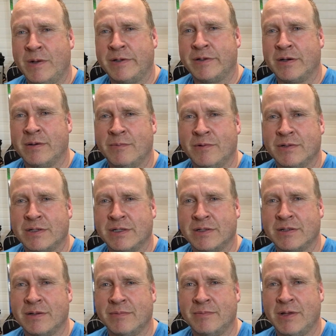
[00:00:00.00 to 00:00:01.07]
my turbo
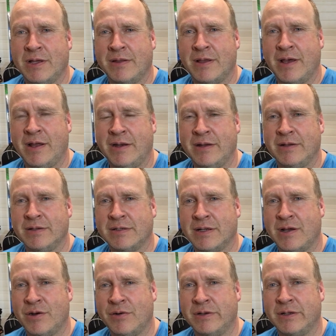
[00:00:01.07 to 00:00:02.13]
system, and that is
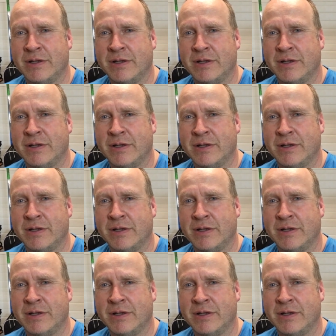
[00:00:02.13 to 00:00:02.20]
how